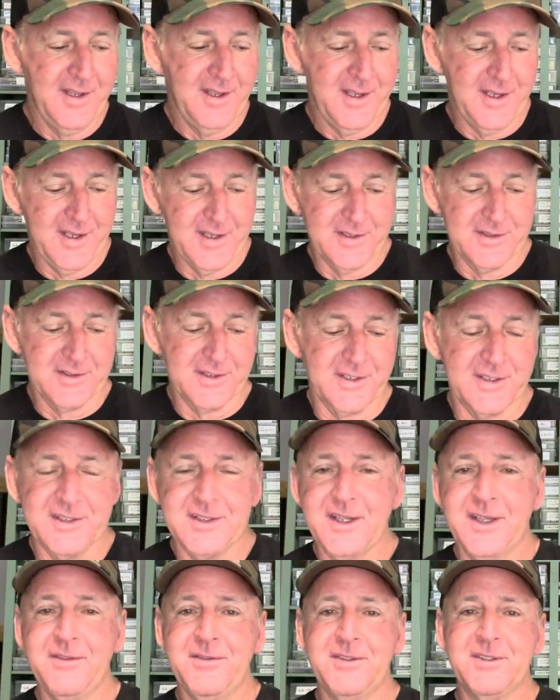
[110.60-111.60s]
And it's gonna
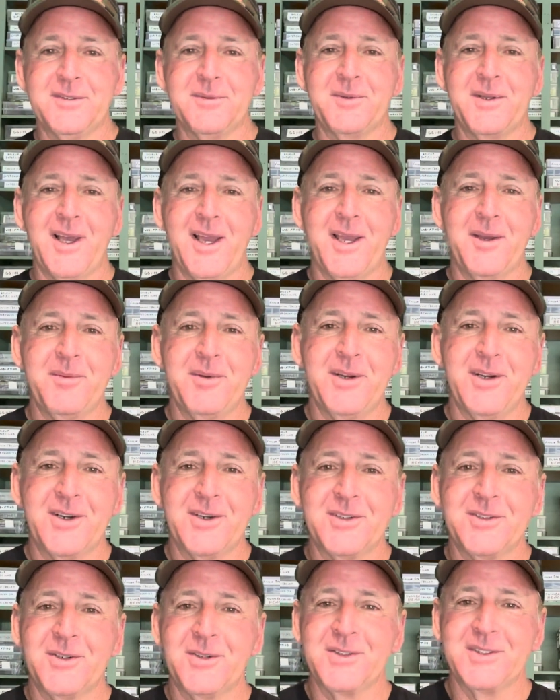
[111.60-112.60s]
save you some time
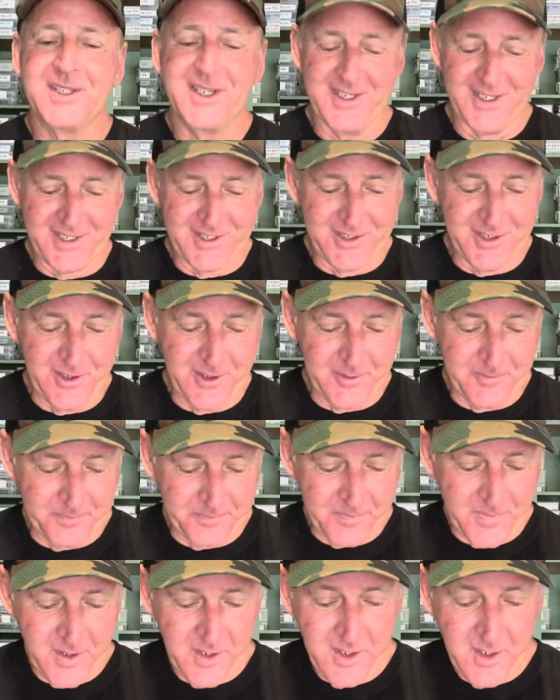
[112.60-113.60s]
here. So let's get into it.
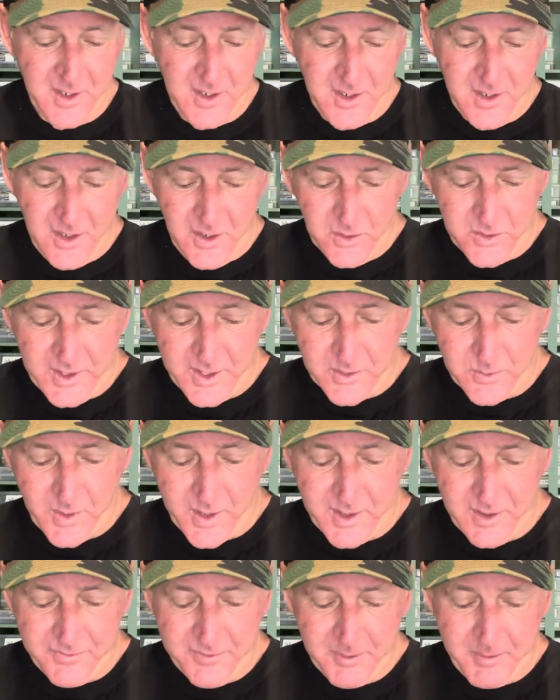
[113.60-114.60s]
Okay,
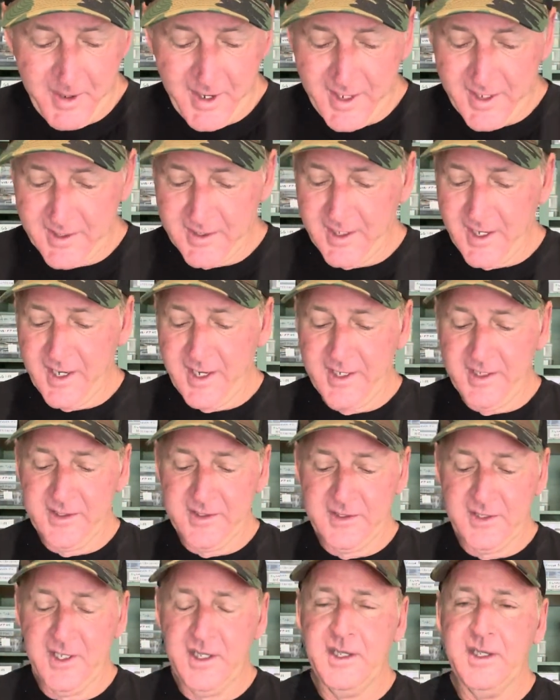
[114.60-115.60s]
right off the bat,
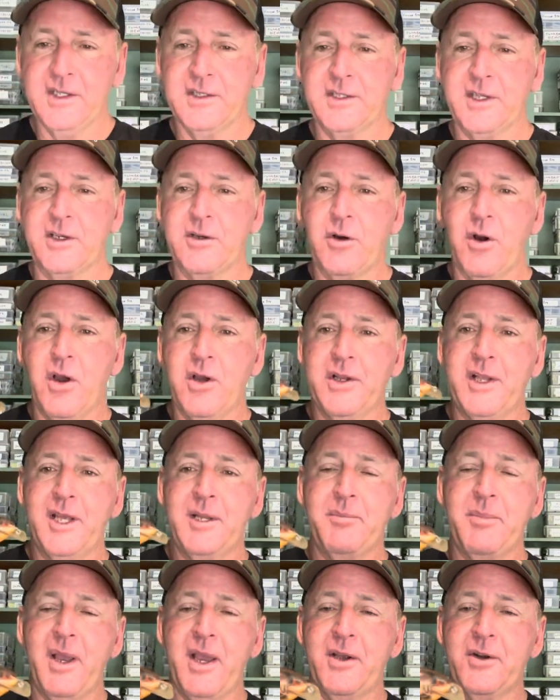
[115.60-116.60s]
guys, is a
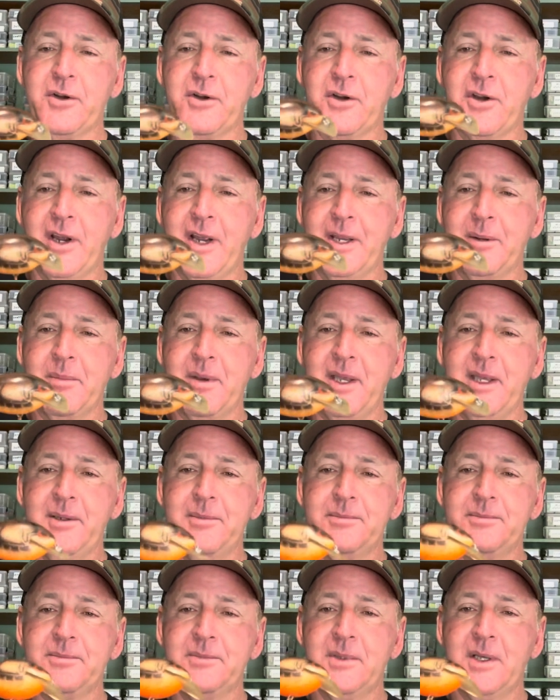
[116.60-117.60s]
crawdad pattern
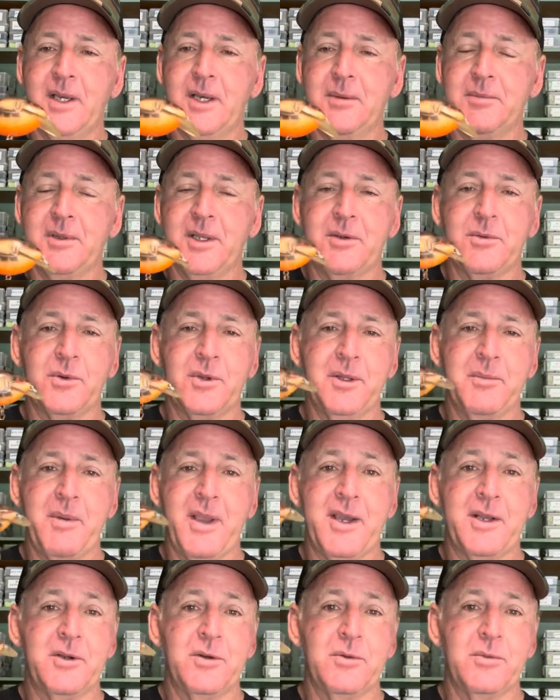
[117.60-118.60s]
crankbait. Doesn't really
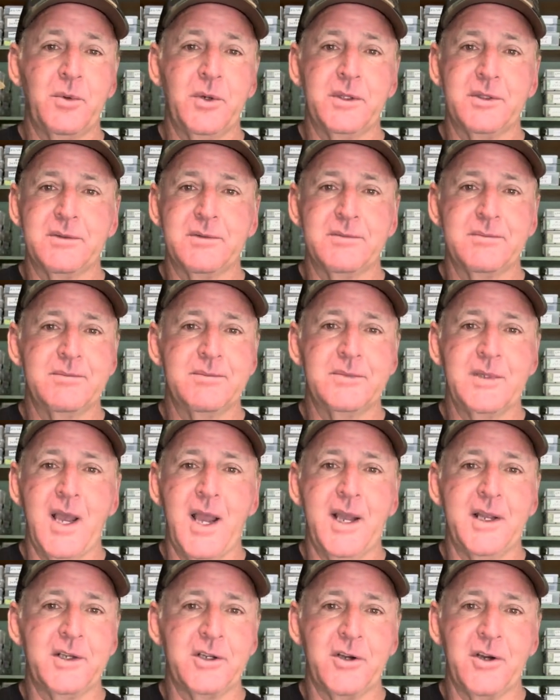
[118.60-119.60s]
matter what
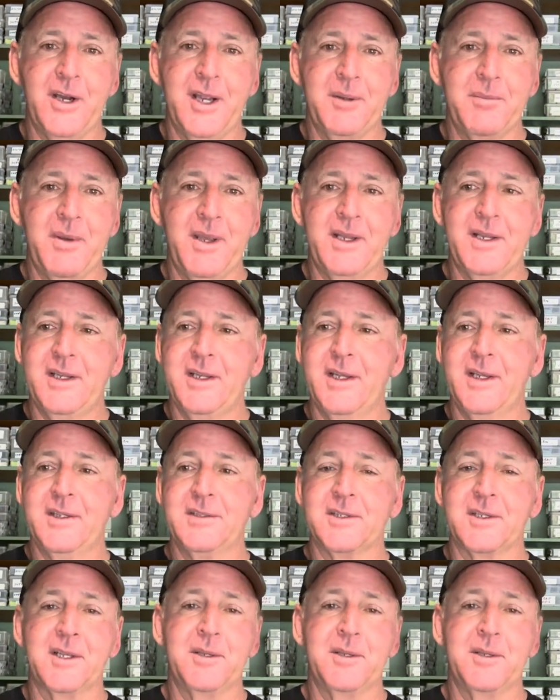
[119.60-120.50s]
kind of crankbait it is.